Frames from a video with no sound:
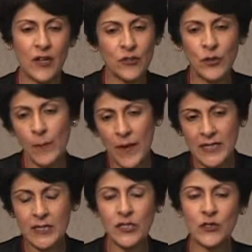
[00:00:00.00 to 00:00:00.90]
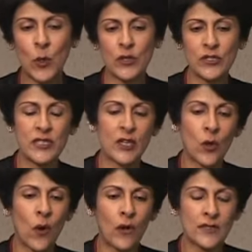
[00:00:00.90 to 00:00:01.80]
So, they're mental disorders that
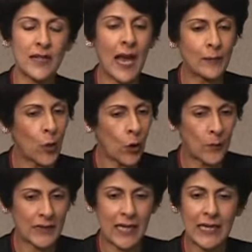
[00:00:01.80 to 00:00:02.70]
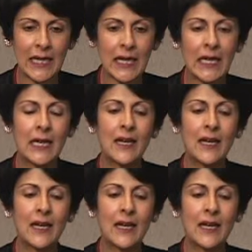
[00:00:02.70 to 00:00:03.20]
cause abnormal thinking